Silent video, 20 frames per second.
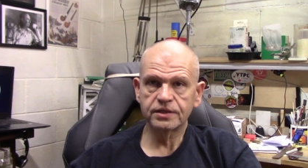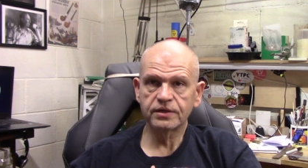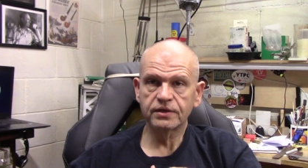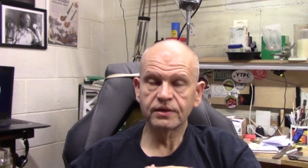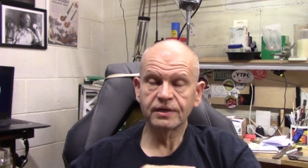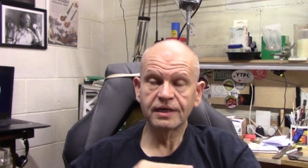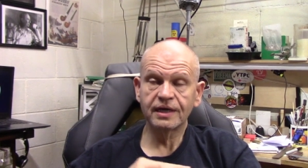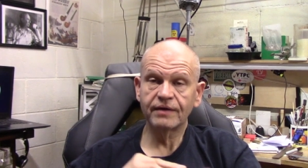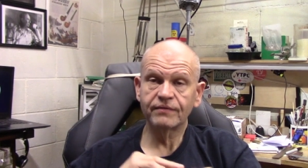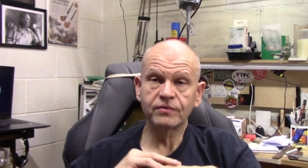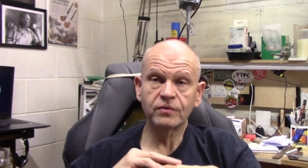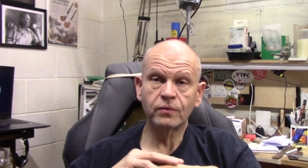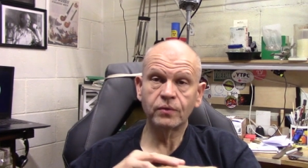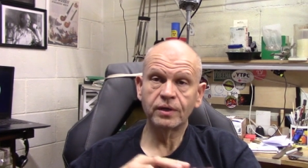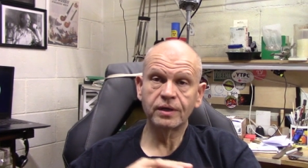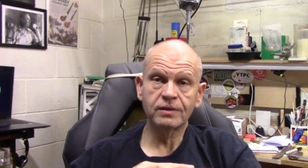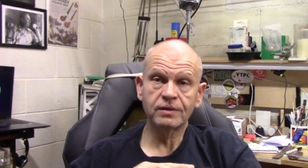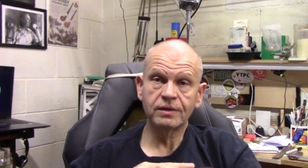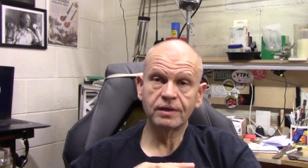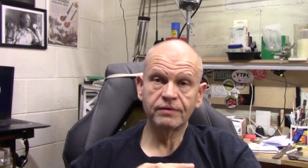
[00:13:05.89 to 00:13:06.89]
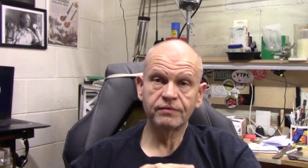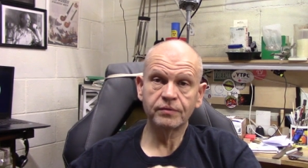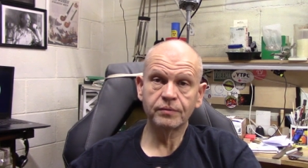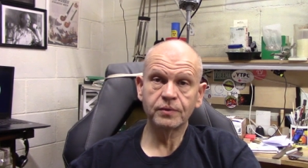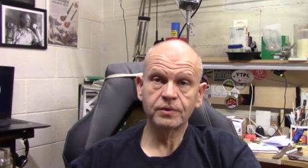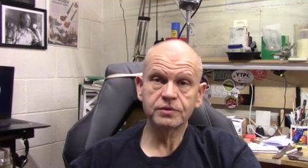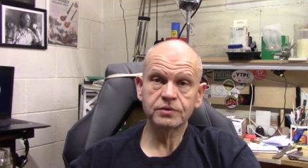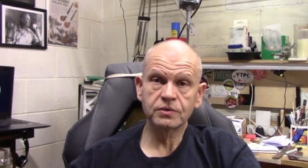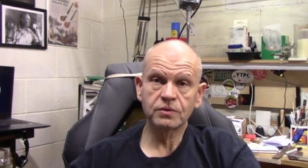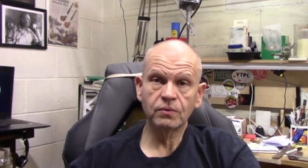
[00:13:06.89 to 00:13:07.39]
You're going to have to oil it every
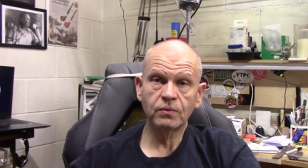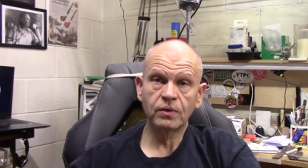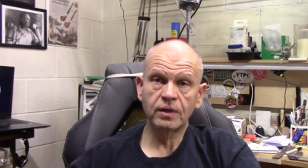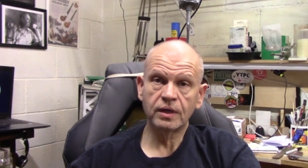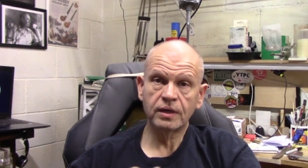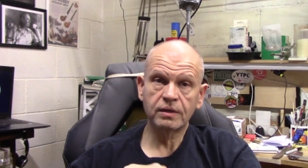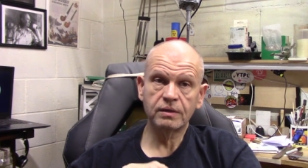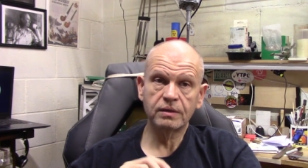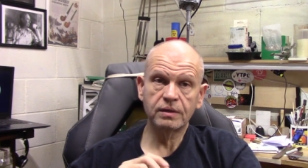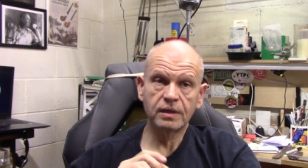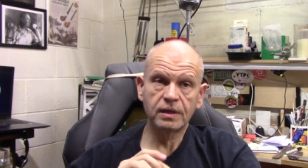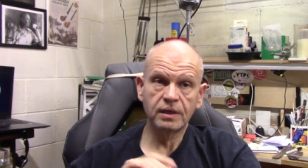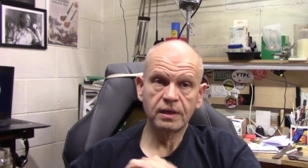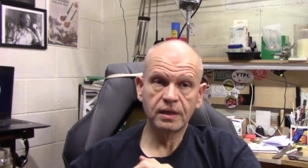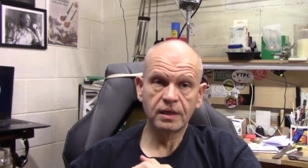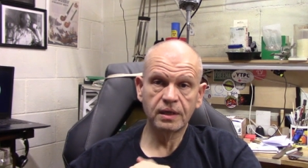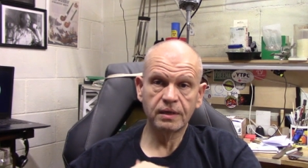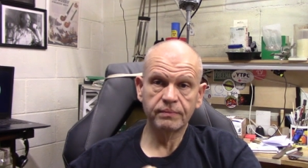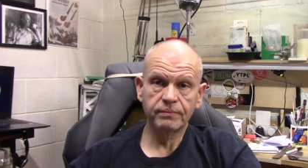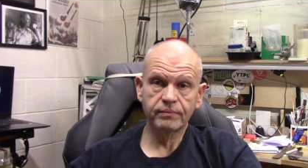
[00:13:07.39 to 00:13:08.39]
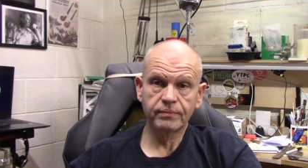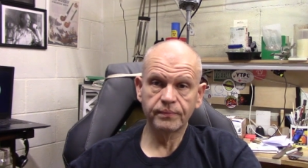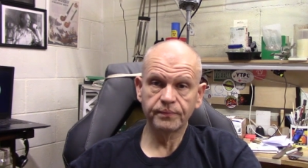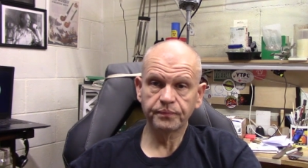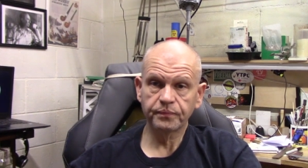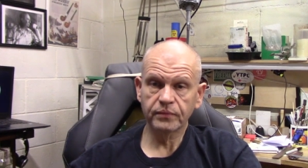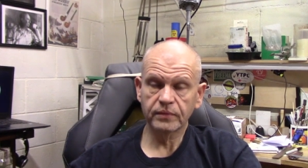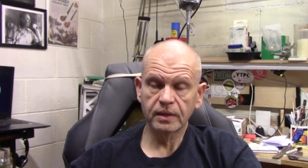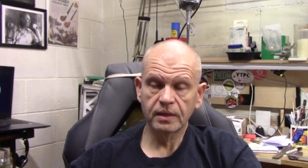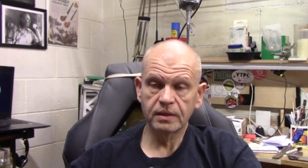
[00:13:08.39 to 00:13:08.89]
once in a while,
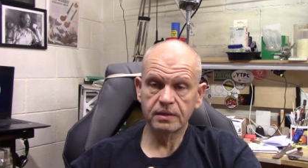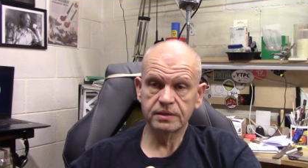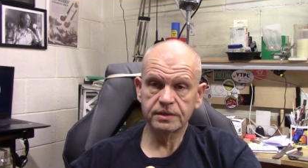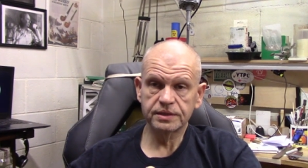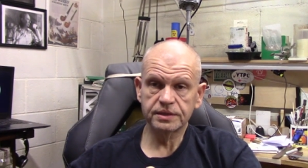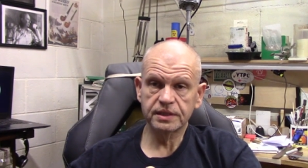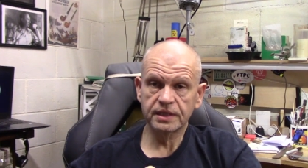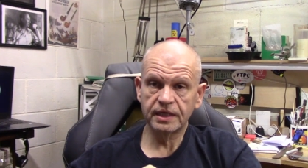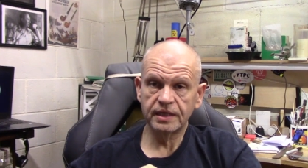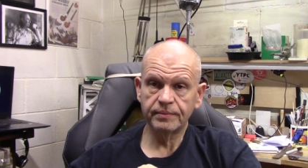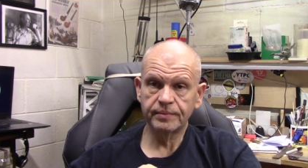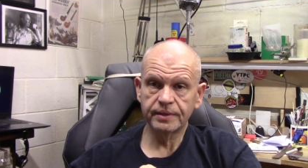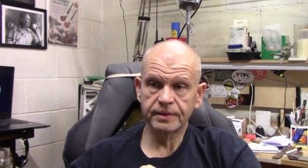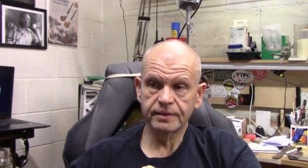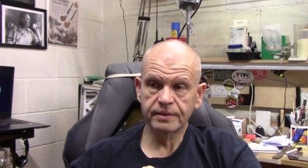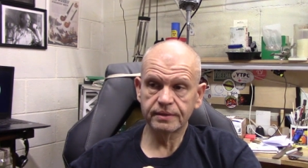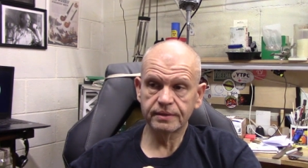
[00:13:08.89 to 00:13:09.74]
just to keep it